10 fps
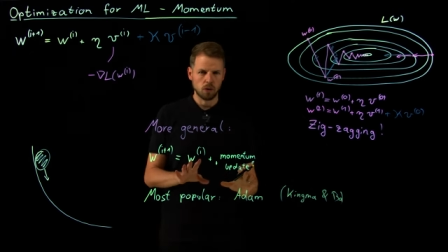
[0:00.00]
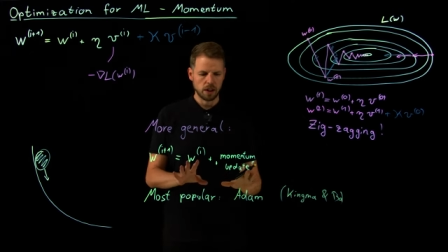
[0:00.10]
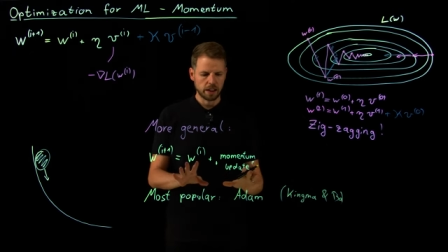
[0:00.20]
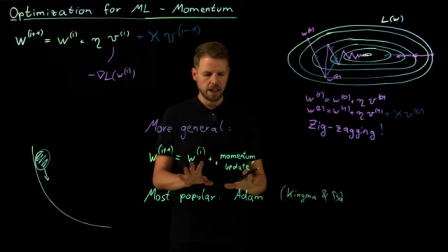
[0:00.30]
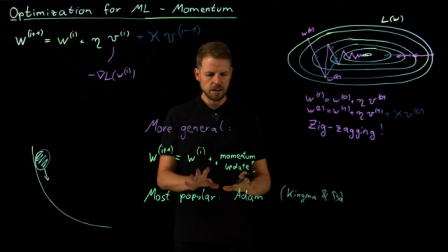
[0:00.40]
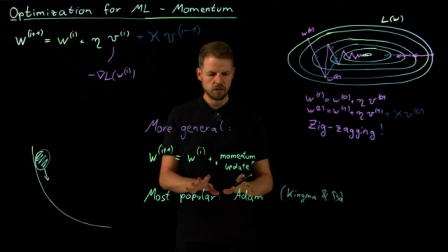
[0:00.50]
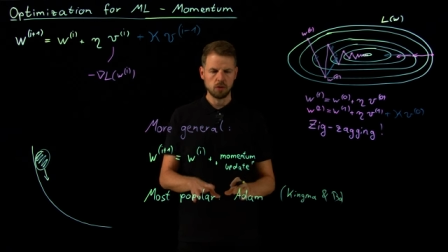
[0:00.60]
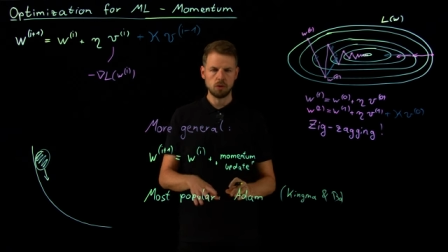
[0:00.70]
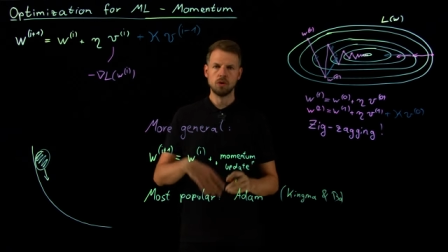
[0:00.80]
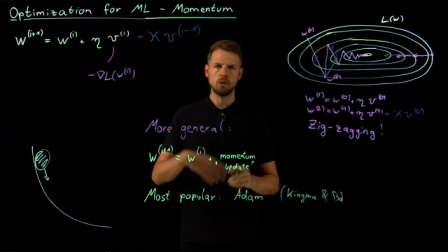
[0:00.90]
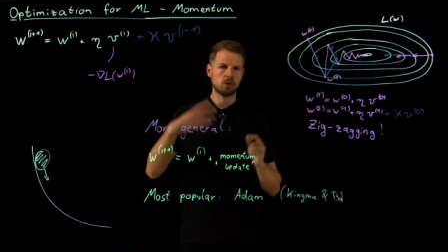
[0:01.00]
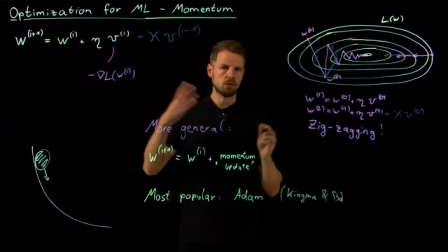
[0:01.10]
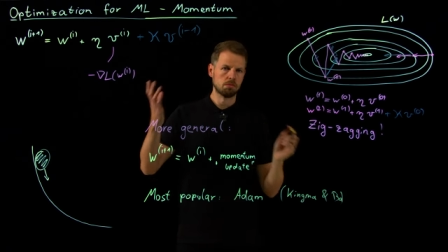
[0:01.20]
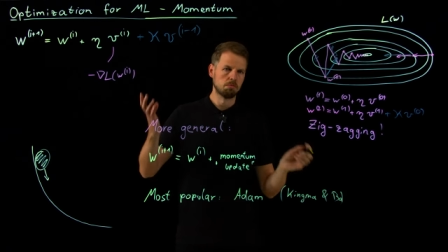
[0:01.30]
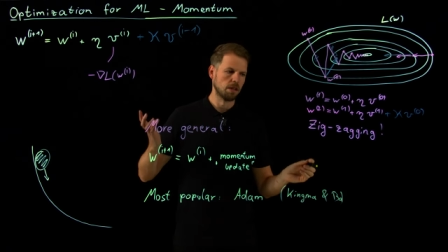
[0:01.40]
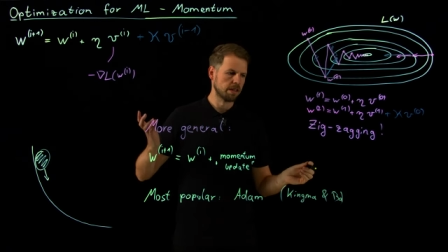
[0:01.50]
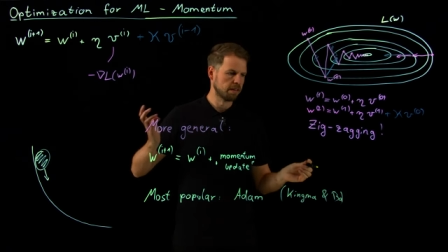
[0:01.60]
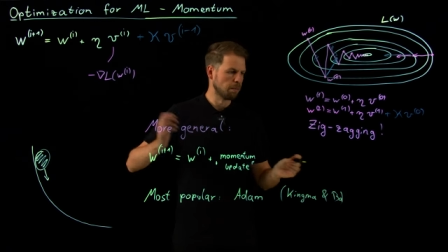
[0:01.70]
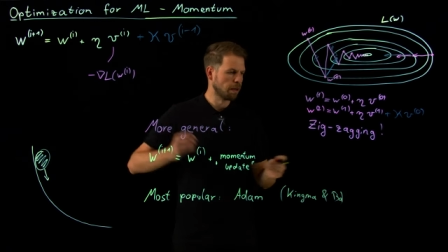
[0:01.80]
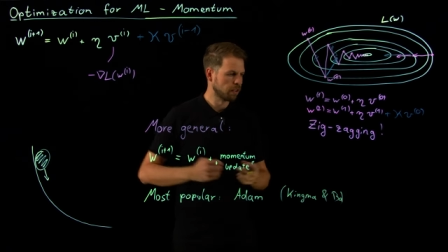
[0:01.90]
in case you use, let's say,
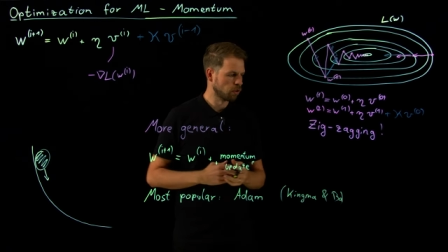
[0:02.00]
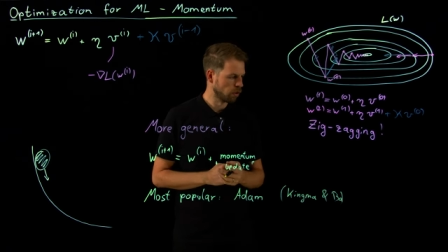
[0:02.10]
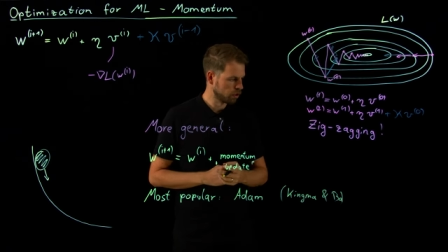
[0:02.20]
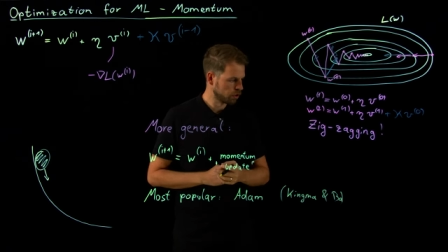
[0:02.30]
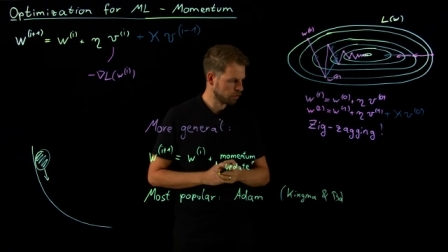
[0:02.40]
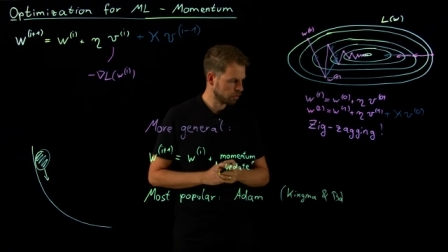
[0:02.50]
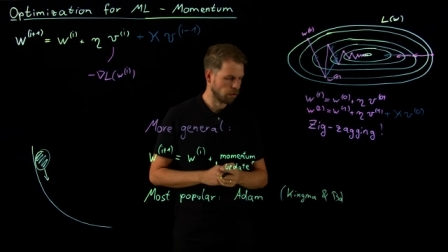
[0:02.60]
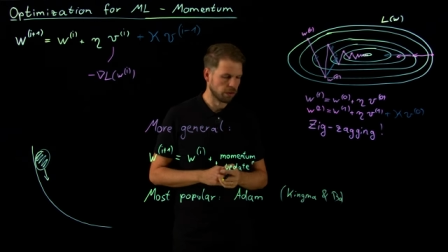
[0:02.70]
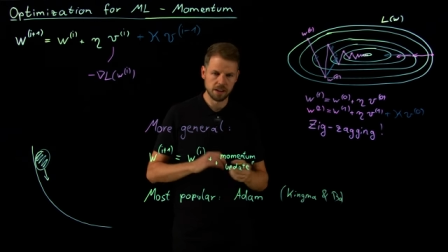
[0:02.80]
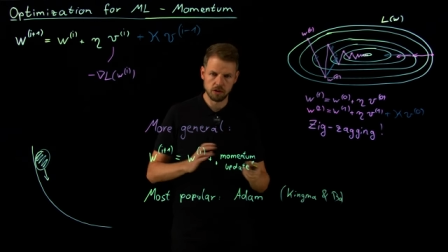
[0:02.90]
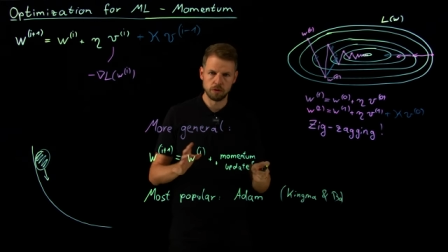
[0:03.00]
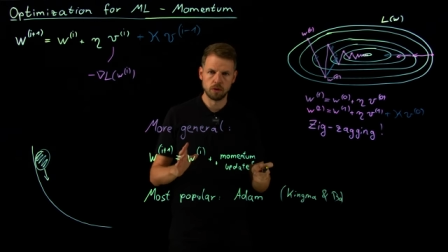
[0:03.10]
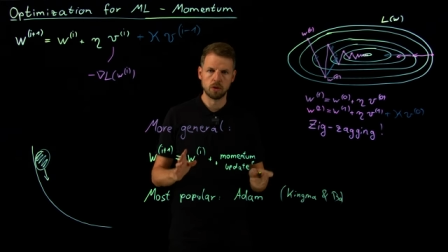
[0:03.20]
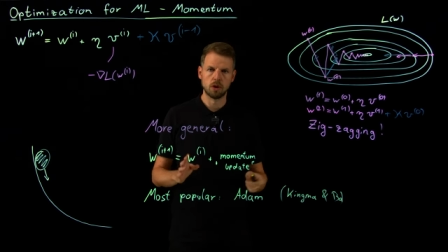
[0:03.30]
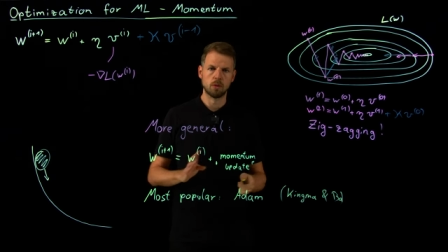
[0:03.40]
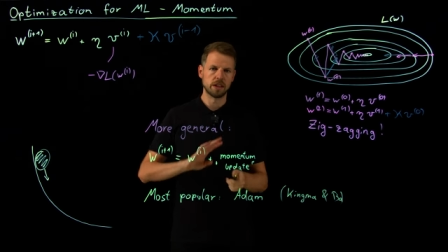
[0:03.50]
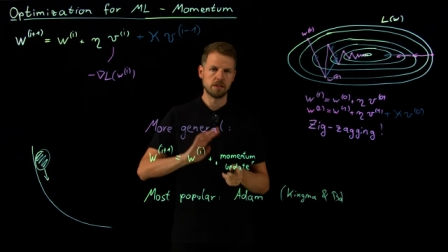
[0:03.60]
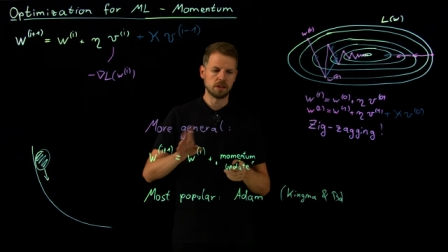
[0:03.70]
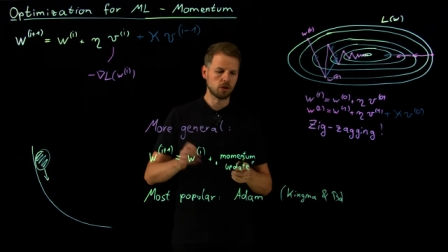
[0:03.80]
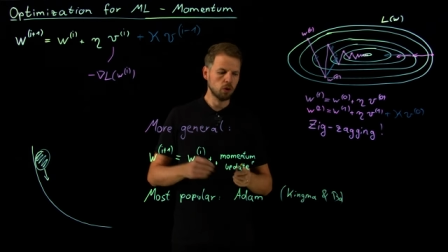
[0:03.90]
PyTorch or TensorFlow or
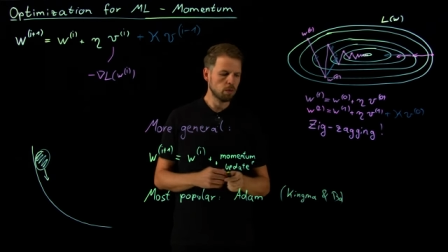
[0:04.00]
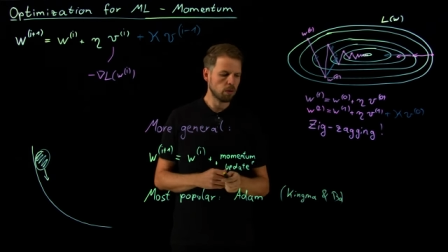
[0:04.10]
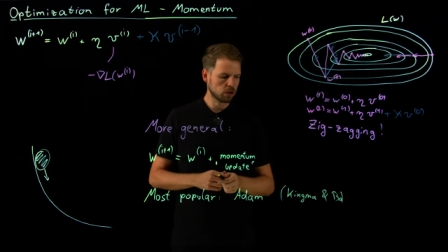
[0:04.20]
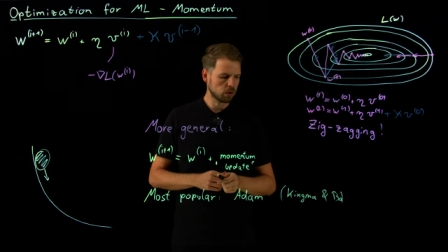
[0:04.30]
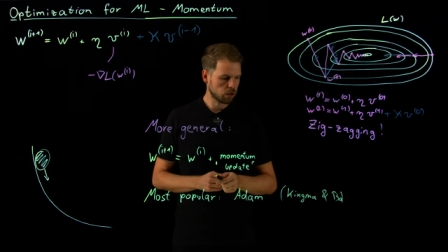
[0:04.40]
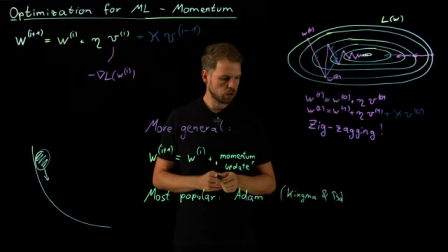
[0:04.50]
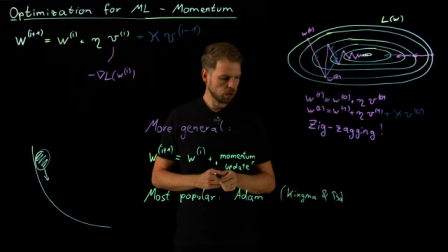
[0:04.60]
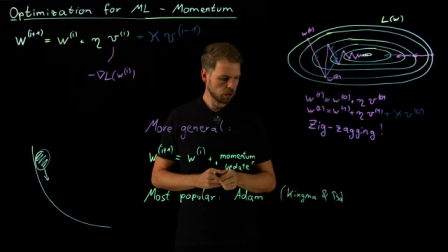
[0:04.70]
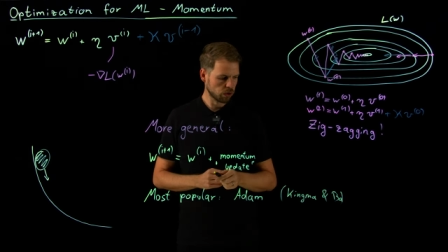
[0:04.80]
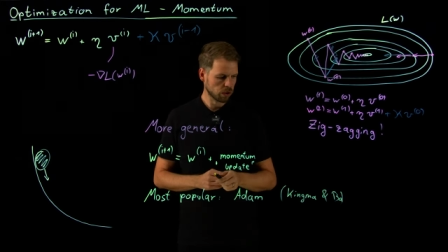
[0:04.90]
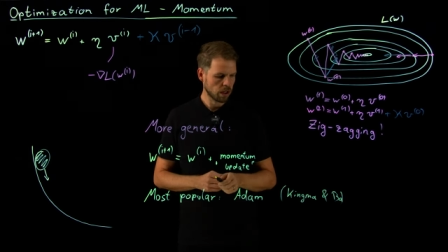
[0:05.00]
whatever toolbox you want to use